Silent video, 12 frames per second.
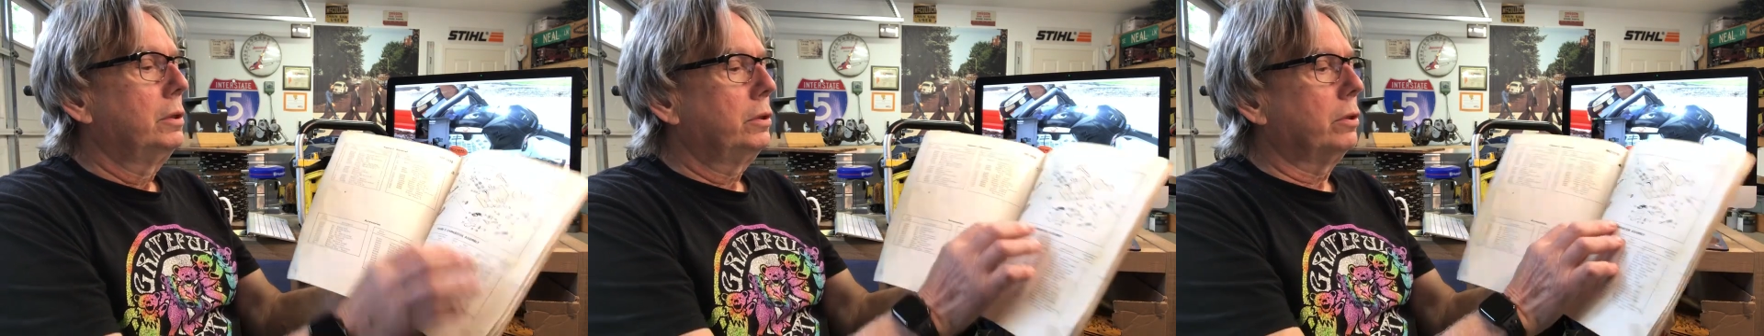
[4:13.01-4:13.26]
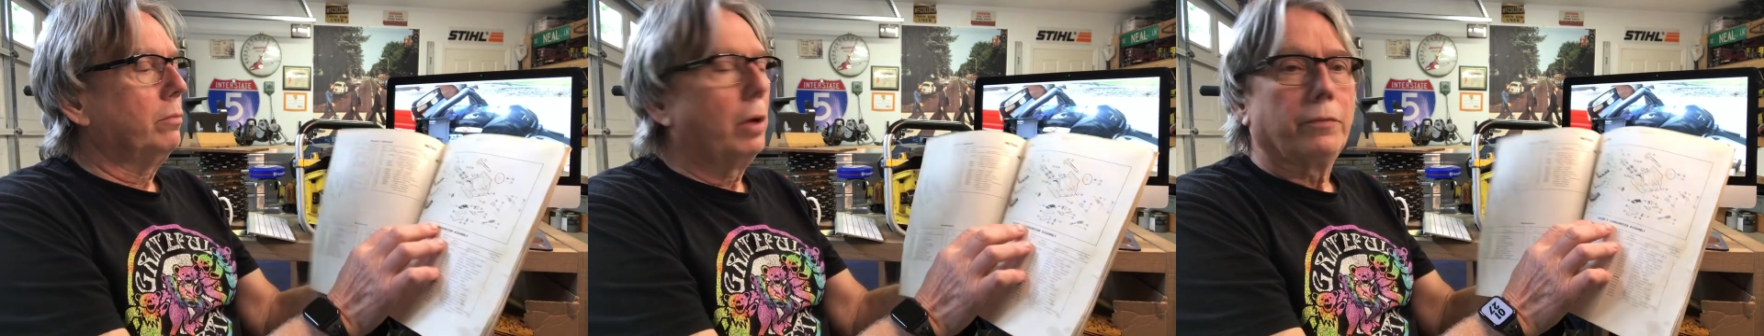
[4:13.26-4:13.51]

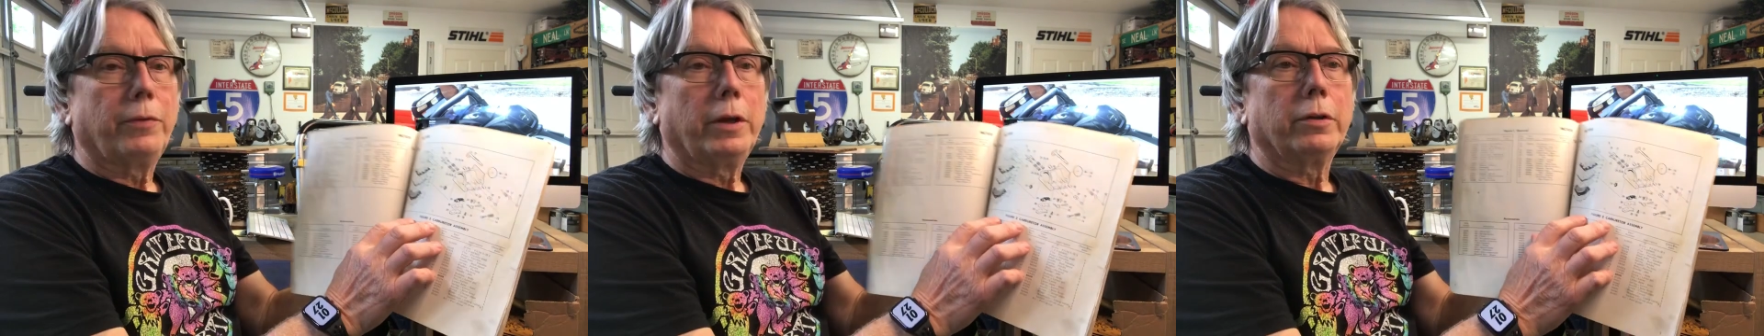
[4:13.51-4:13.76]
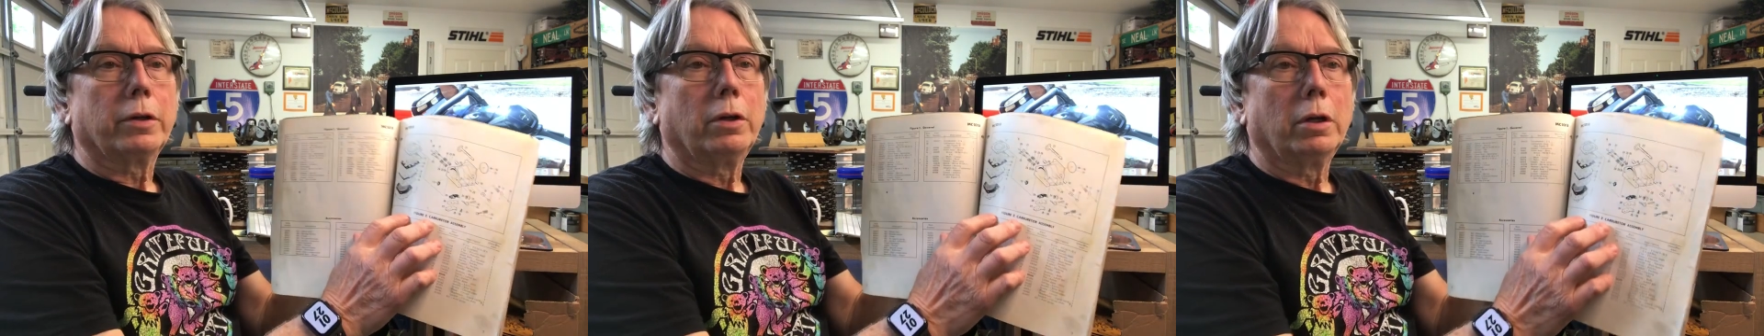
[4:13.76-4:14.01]
You can
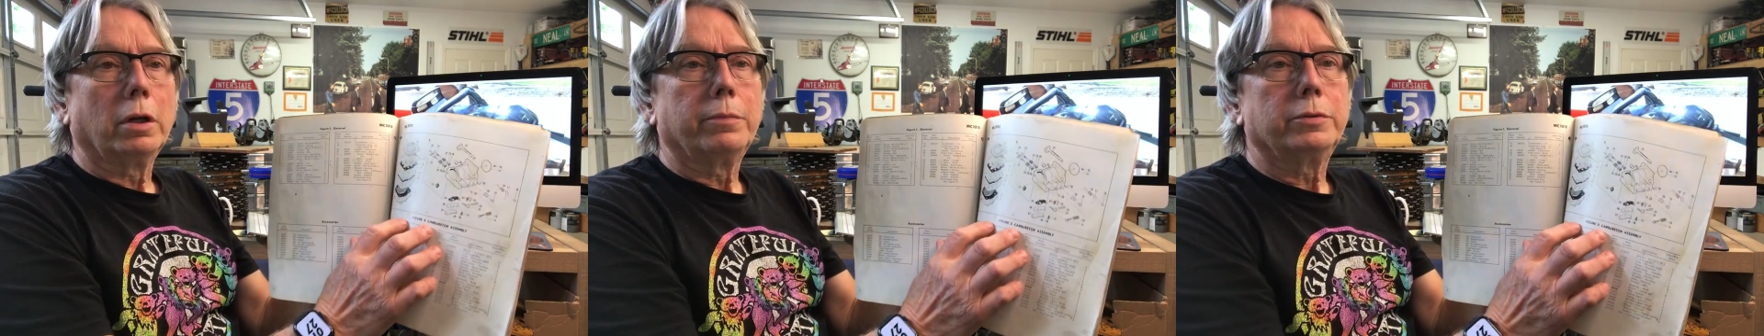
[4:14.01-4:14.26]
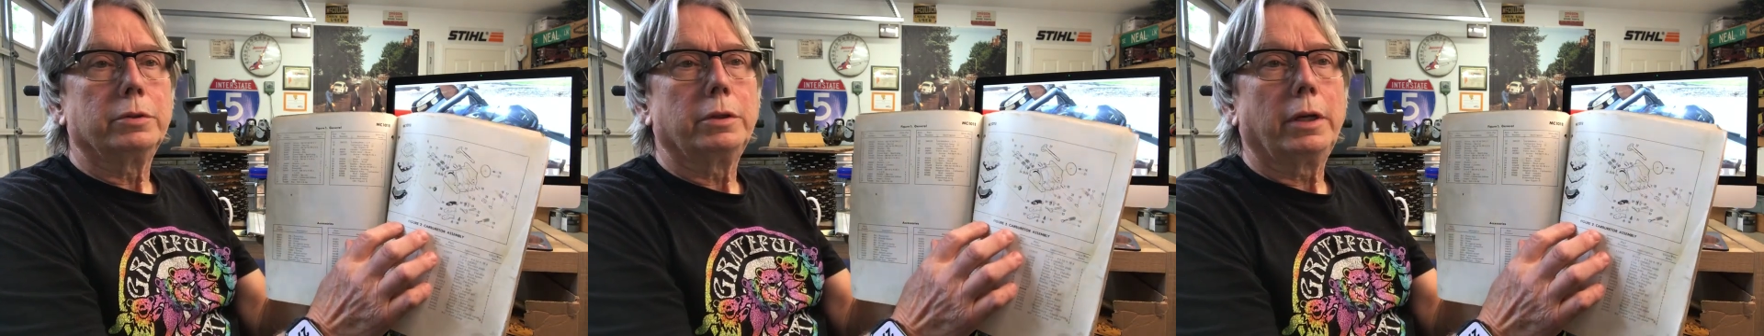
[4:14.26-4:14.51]
modify the
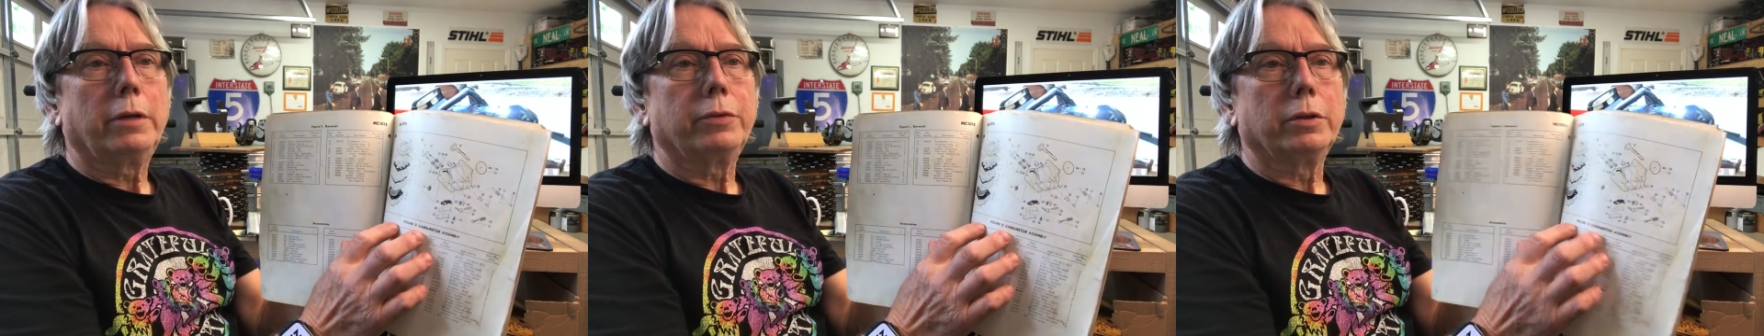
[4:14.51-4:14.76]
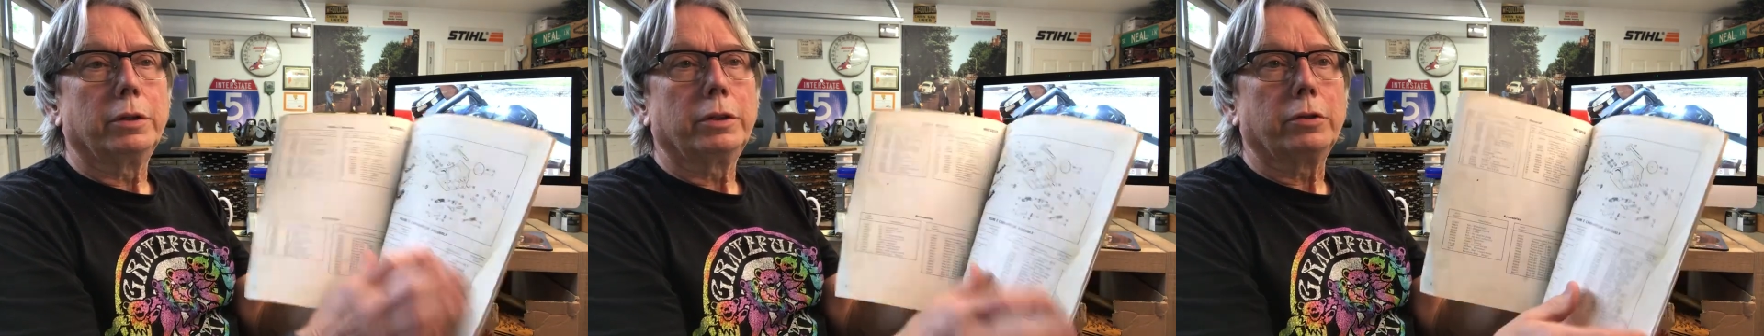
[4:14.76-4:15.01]
carbs and have
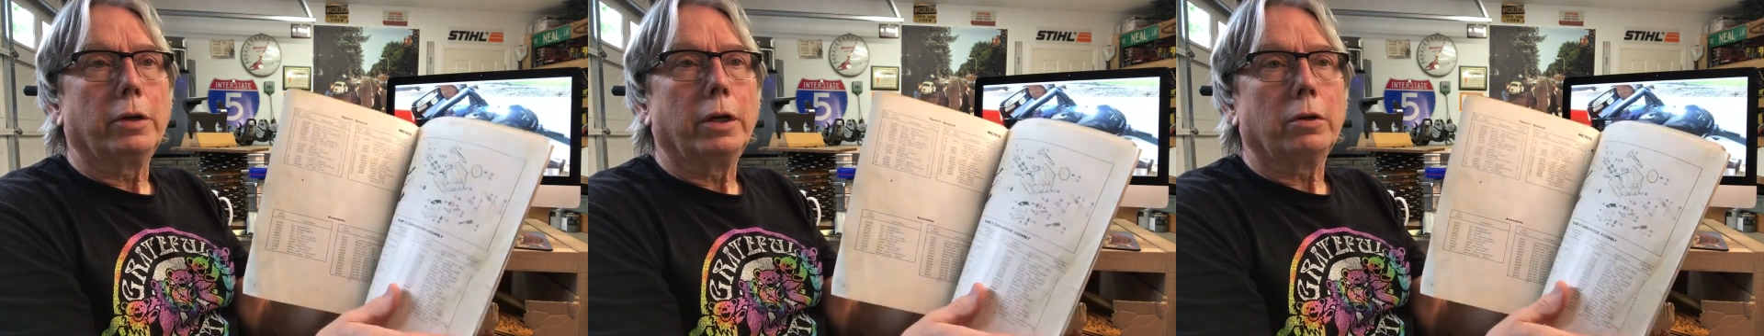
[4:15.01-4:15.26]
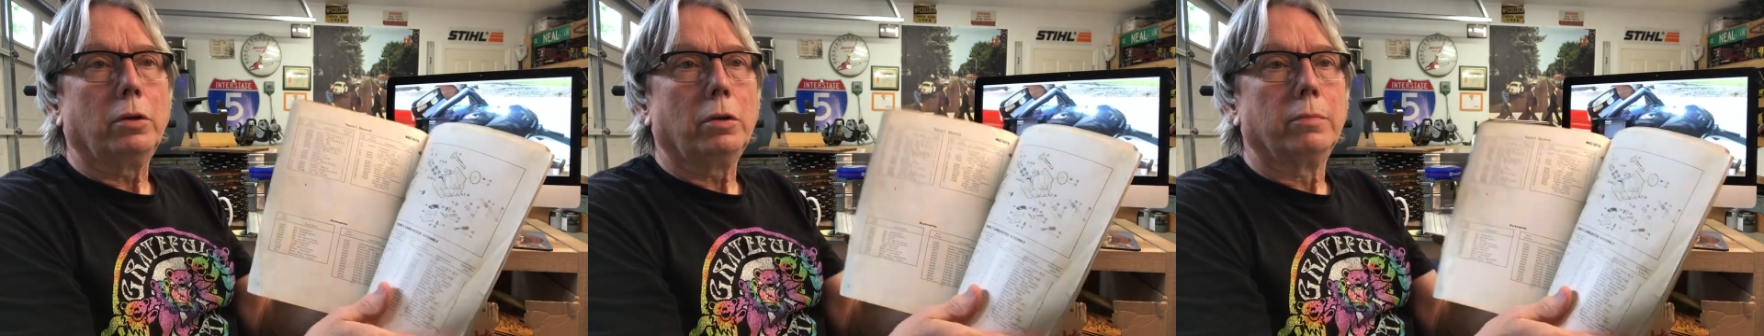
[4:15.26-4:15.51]
your get your
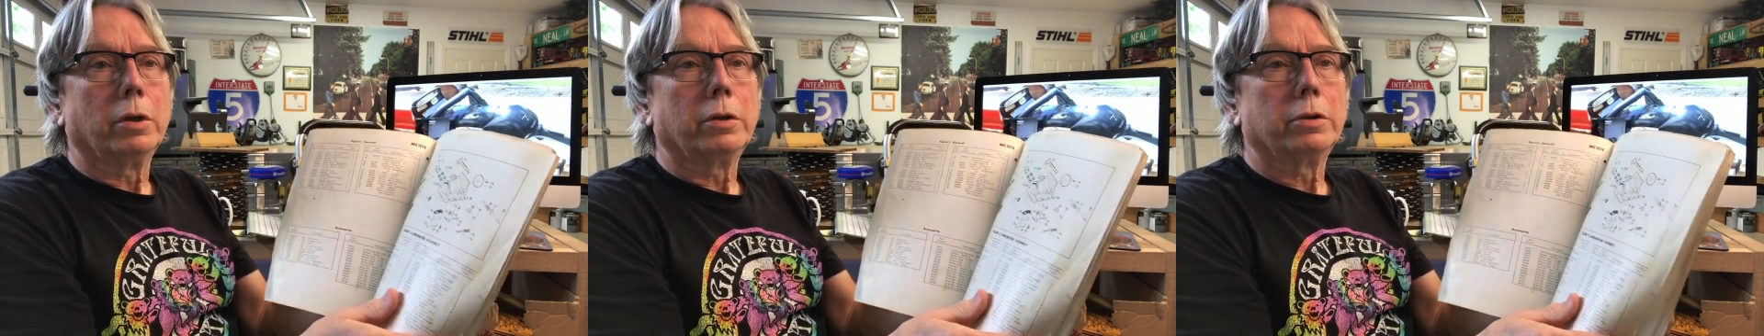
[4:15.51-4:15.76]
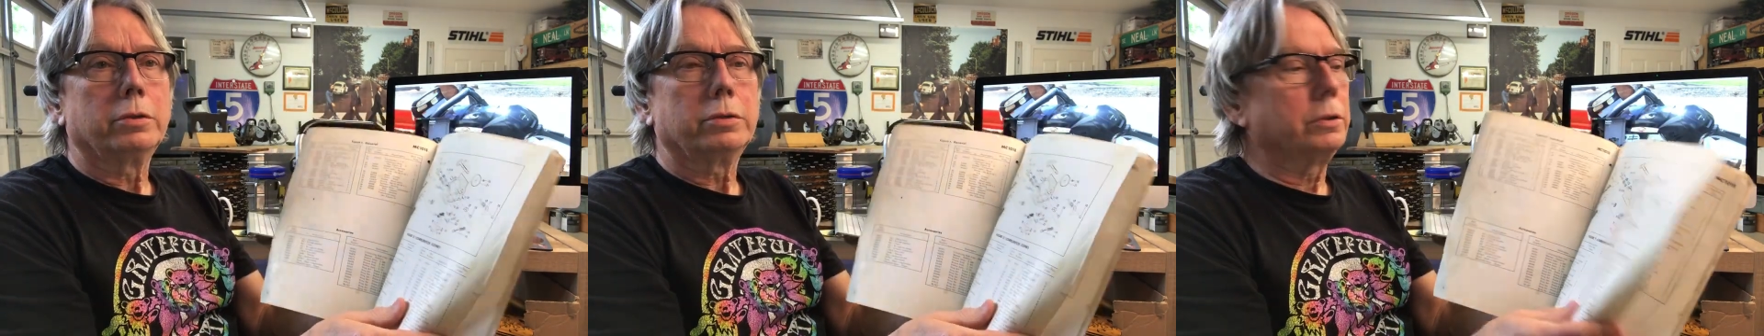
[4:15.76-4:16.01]
alcohol
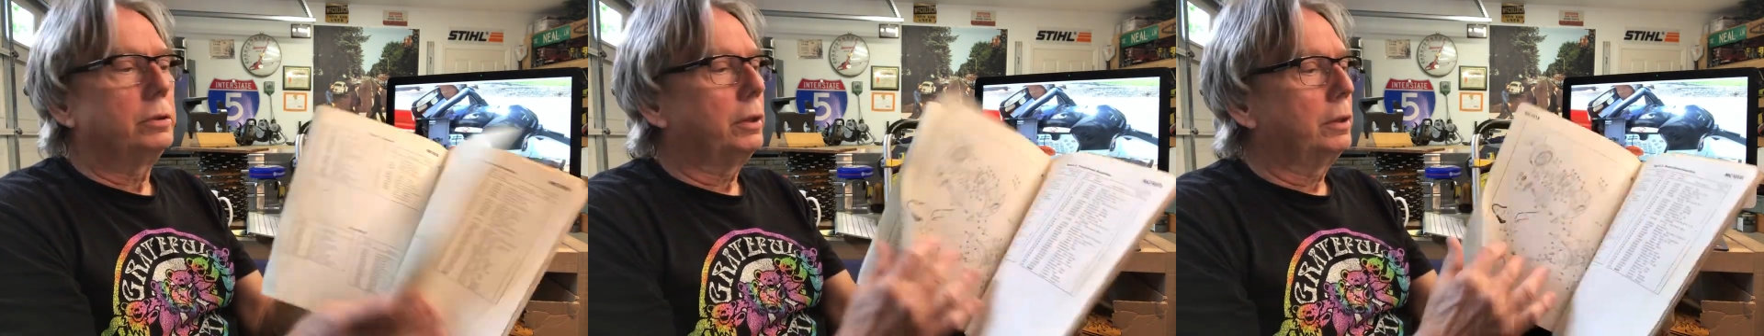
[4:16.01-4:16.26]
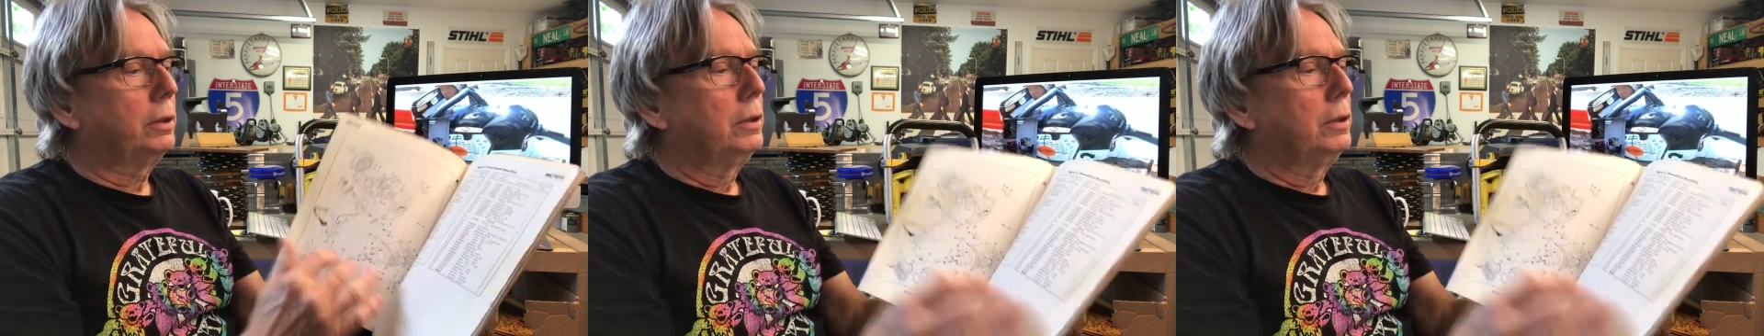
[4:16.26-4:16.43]
burners and uh,